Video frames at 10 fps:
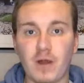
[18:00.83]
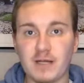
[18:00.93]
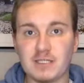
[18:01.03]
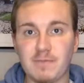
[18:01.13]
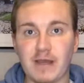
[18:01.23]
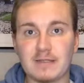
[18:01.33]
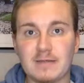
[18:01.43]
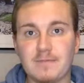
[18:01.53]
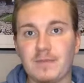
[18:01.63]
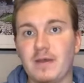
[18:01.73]
prospect.
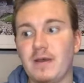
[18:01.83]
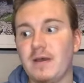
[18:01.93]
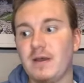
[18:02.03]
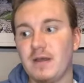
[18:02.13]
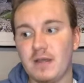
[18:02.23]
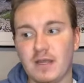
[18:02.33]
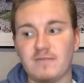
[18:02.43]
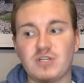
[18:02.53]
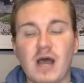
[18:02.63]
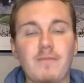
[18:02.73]

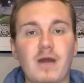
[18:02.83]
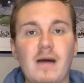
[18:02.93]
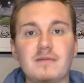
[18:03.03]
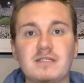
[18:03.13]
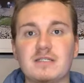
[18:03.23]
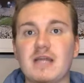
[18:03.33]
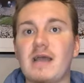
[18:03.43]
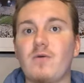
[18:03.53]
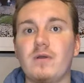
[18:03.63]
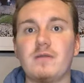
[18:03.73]
If Chop Robinson's
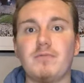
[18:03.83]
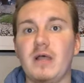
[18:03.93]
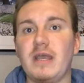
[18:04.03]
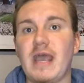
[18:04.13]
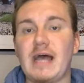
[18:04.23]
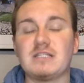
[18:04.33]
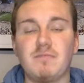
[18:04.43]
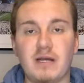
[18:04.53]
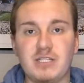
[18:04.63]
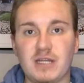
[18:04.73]
not going to play as
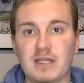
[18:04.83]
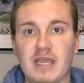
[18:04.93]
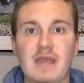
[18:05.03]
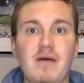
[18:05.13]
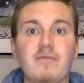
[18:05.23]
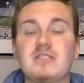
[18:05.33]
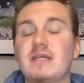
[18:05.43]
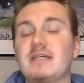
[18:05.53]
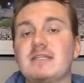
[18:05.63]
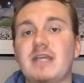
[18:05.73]
much in the game, I would
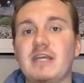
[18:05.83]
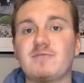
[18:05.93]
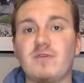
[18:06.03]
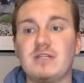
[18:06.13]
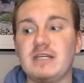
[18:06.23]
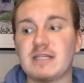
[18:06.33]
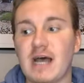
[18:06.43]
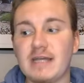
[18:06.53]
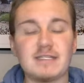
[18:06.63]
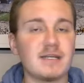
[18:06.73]
say that's the case for Adisa
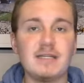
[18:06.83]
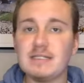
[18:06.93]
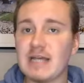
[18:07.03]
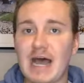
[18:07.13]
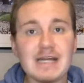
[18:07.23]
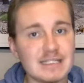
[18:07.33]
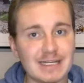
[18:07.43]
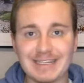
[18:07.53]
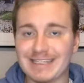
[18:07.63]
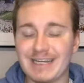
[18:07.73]
Isaac. Adisa
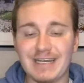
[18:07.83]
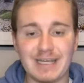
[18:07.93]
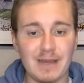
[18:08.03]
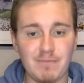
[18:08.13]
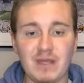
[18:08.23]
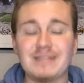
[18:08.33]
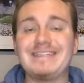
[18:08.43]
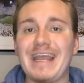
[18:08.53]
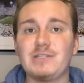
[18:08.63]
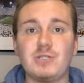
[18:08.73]
Isaac can be a
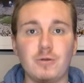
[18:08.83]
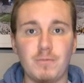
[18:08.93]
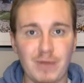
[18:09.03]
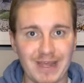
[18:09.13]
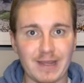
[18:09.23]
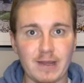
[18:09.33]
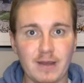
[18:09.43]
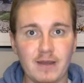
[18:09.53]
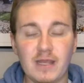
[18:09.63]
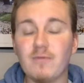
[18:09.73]
day two pick.
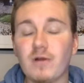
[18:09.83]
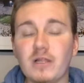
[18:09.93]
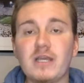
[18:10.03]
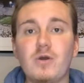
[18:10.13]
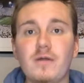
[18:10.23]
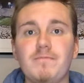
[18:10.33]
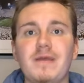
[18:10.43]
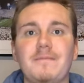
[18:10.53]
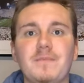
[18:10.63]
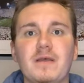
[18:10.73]
He really could
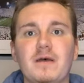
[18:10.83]
be.